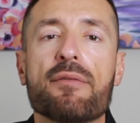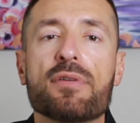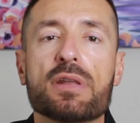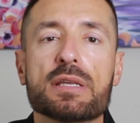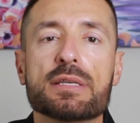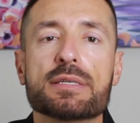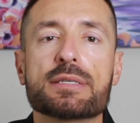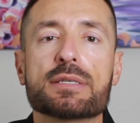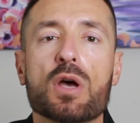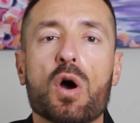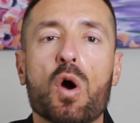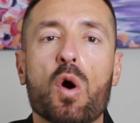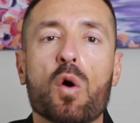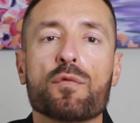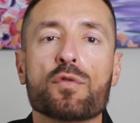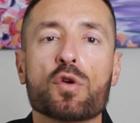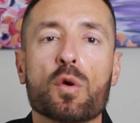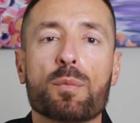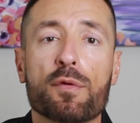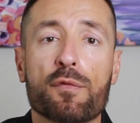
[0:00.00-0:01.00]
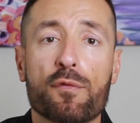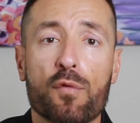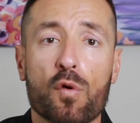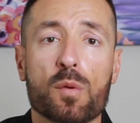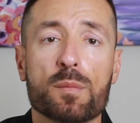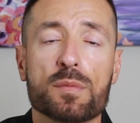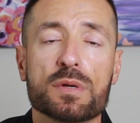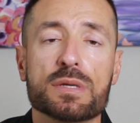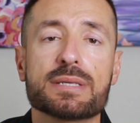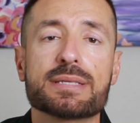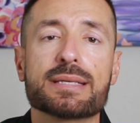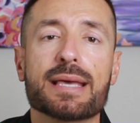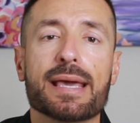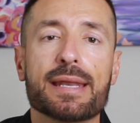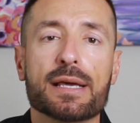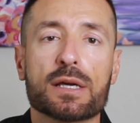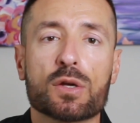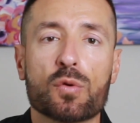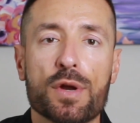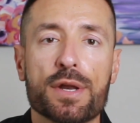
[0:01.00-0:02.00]
evidence of your performance
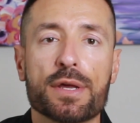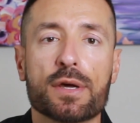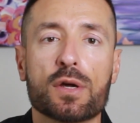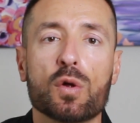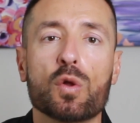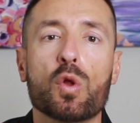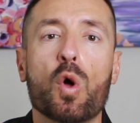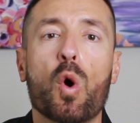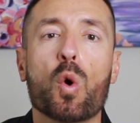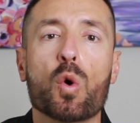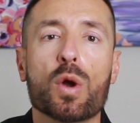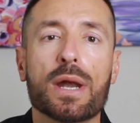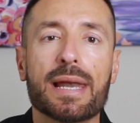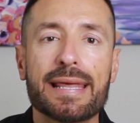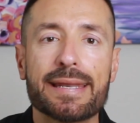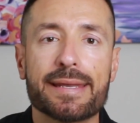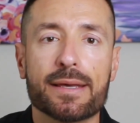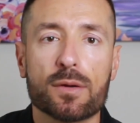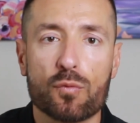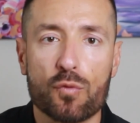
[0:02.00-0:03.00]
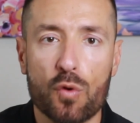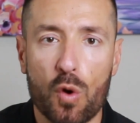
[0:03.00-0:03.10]
in a critical or leading